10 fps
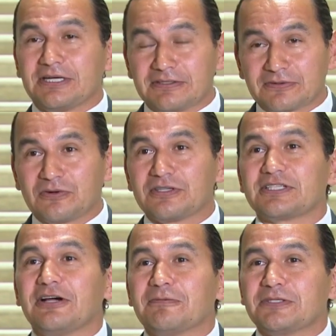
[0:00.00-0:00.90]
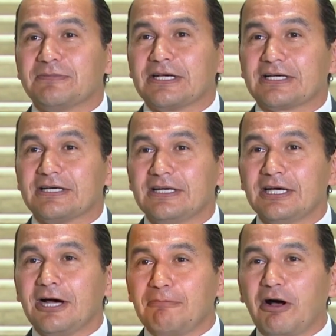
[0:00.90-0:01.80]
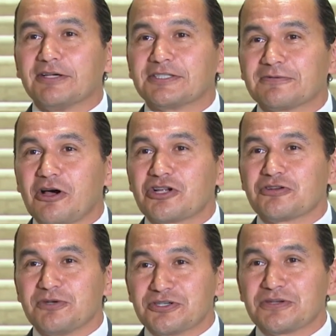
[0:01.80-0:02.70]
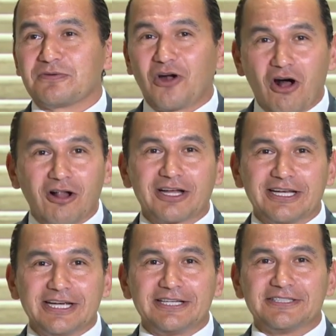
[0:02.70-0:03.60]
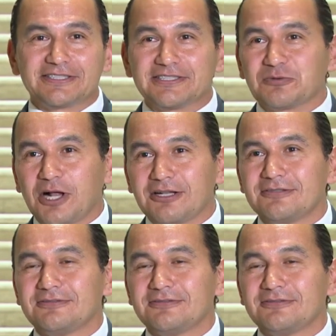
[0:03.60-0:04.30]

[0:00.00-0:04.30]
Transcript: And of course, I hope to make a positive contribution for all Canadians as well.